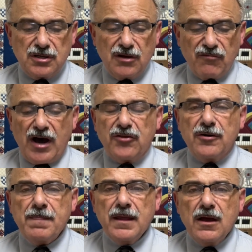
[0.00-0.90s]

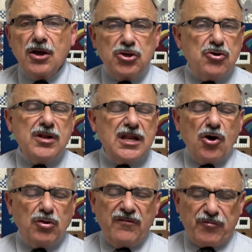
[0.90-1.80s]
Father, you need
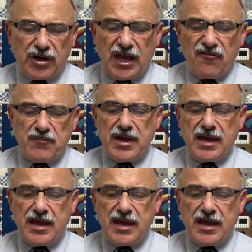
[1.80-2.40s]
only forgive me